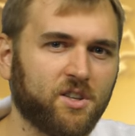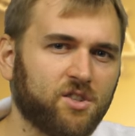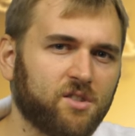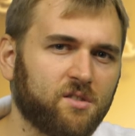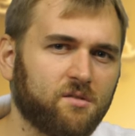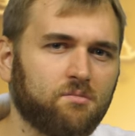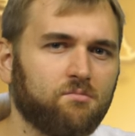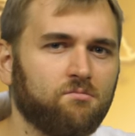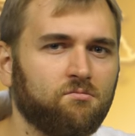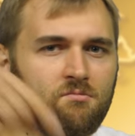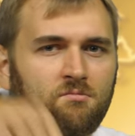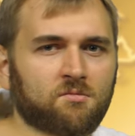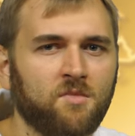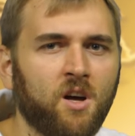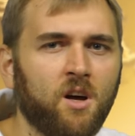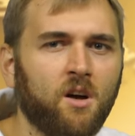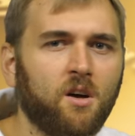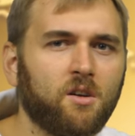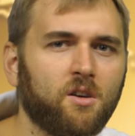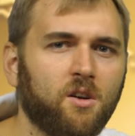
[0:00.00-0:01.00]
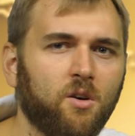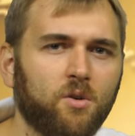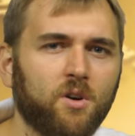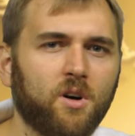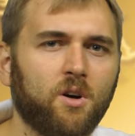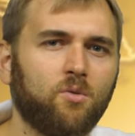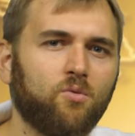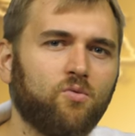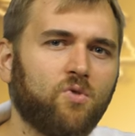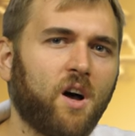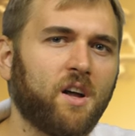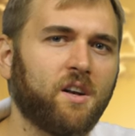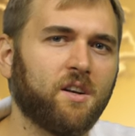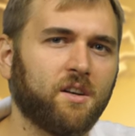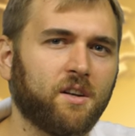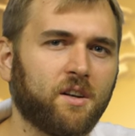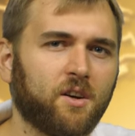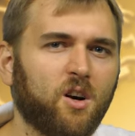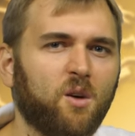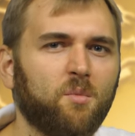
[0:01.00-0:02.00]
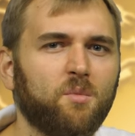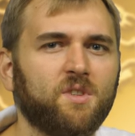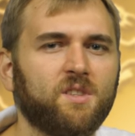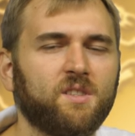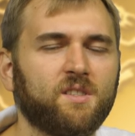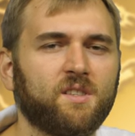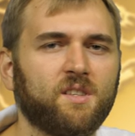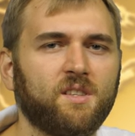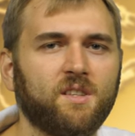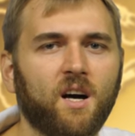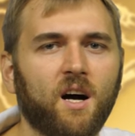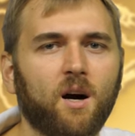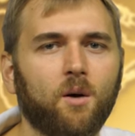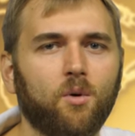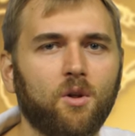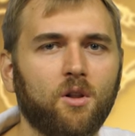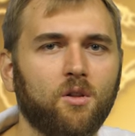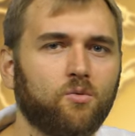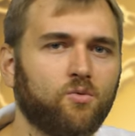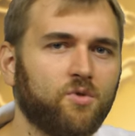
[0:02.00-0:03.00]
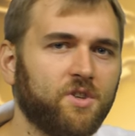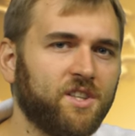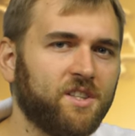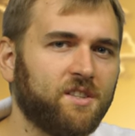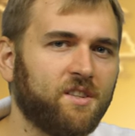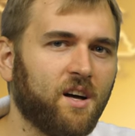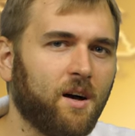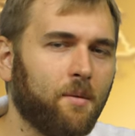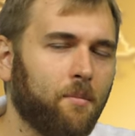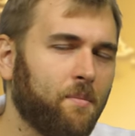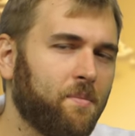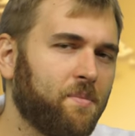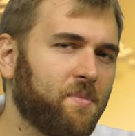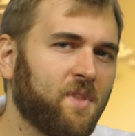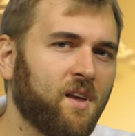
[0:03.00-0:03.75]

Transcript: Just go down, write it in the comments, and I will read them.